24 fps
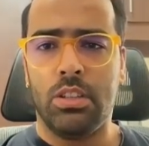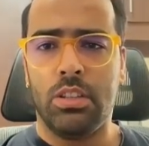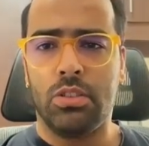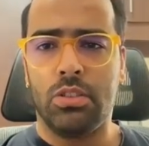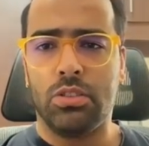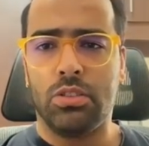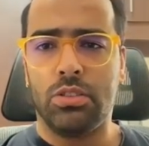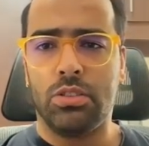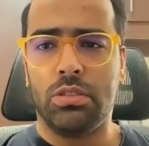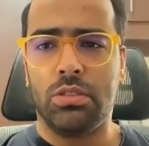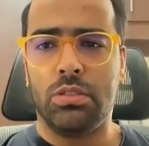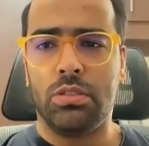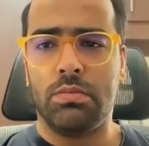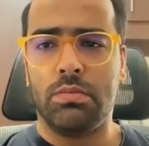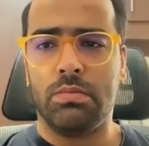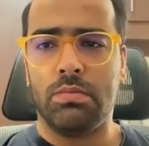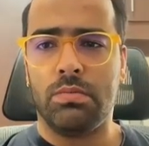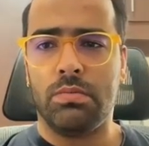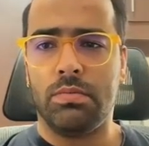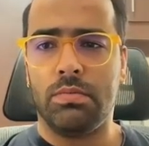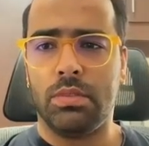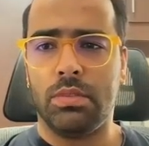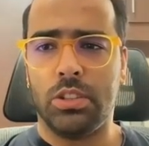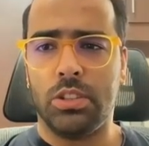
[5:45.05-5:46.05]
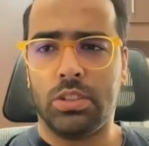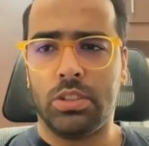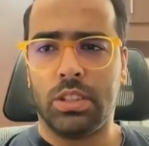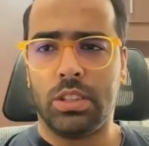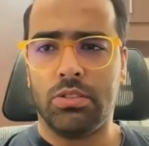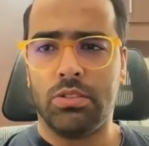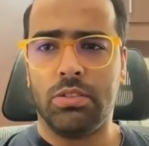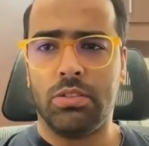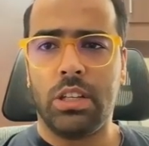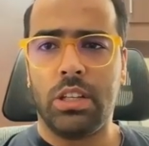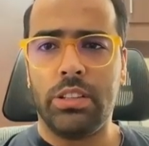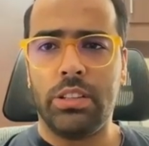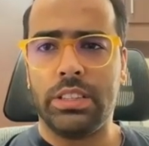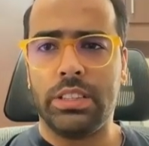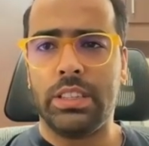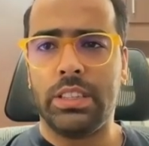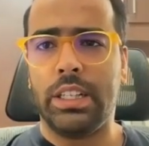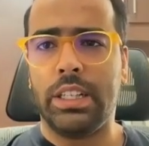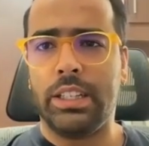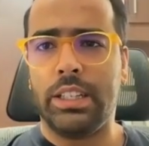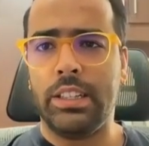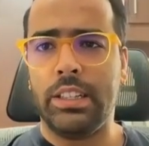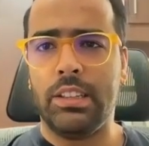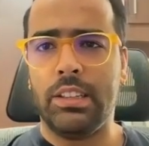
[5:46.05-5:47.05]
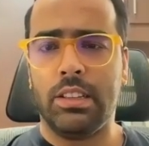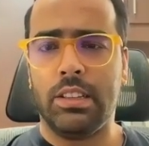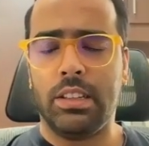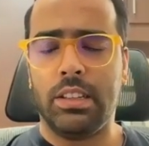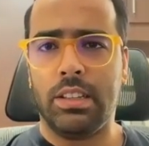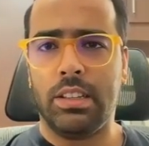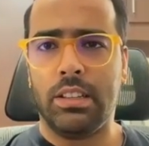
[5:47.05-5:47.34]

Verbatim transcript: so okay, so now it's getting in,